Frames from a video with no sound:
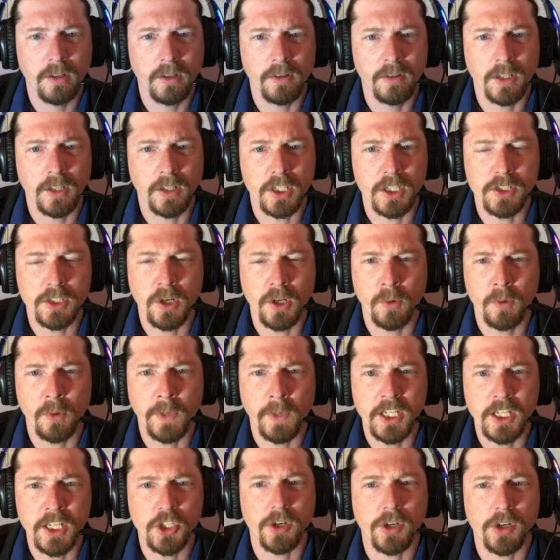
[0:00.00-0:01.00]
There's no
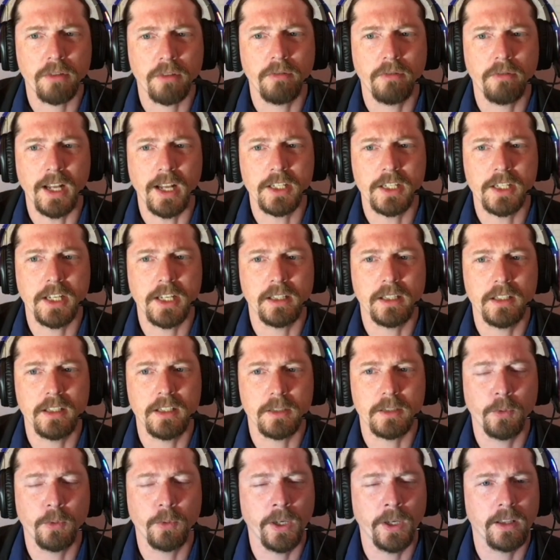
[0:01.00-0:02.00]
major threats at this
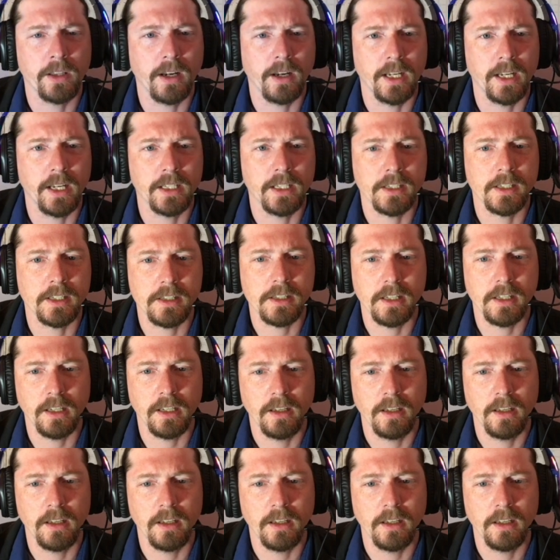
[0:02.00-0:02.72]
point that I can see.